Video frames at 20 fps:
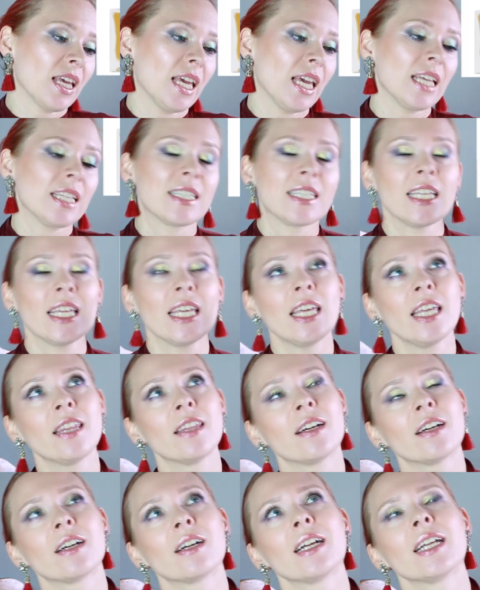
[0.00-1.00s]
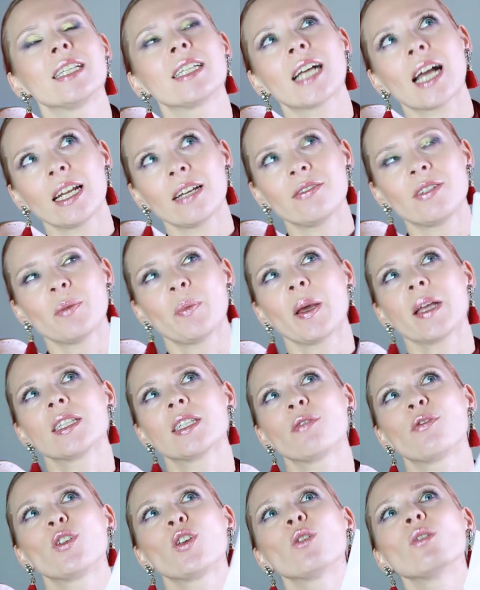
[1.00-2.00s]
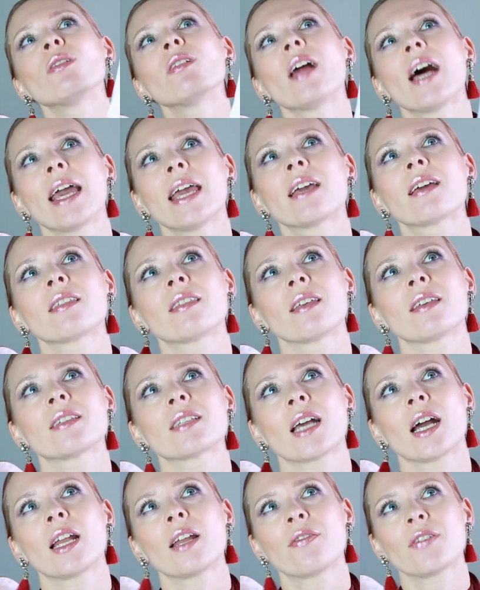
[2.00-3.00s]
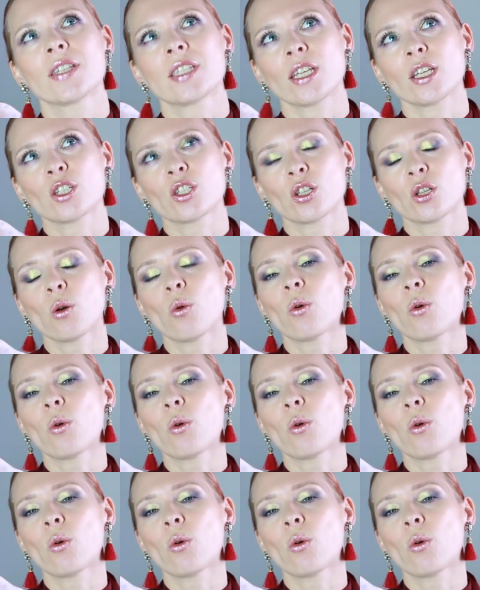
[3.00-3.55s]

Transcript: It kind of depends. If you like this kind of essential